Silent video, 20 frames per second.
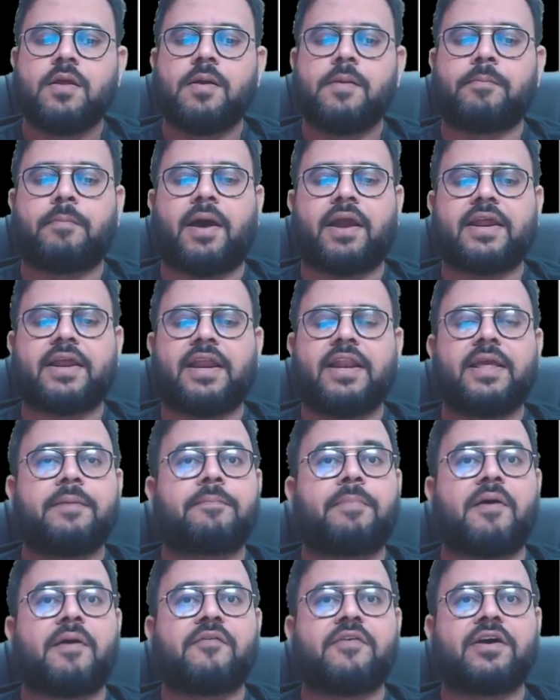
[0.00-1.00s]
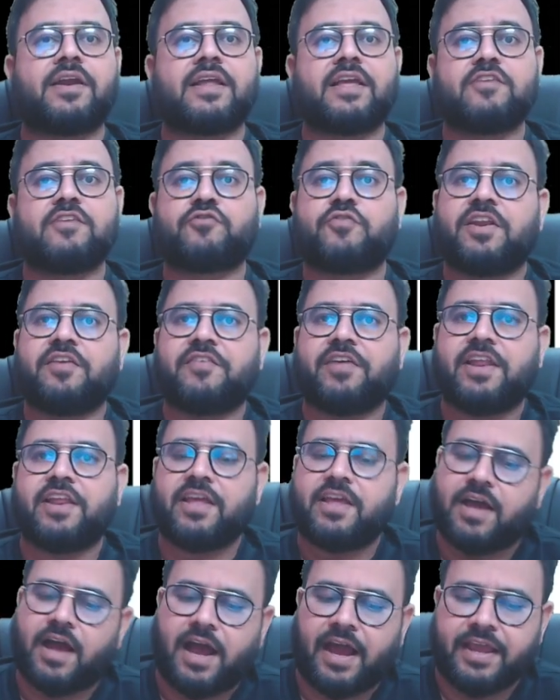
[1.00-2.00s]
Bargaining power is very,
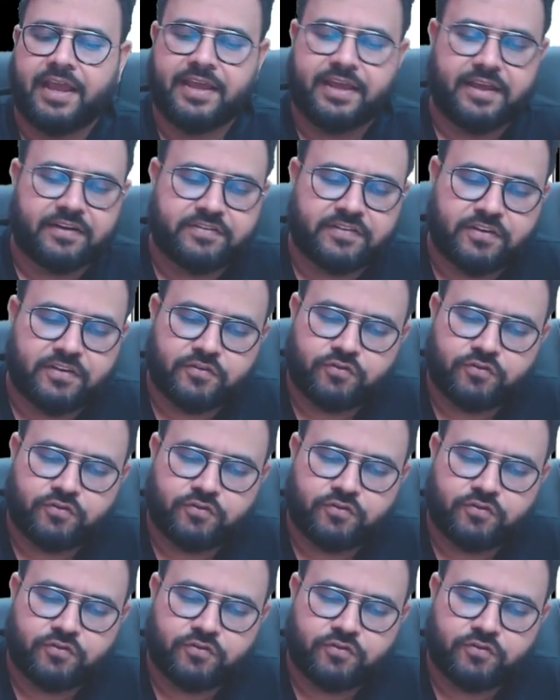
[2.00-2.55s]
very high here, sir.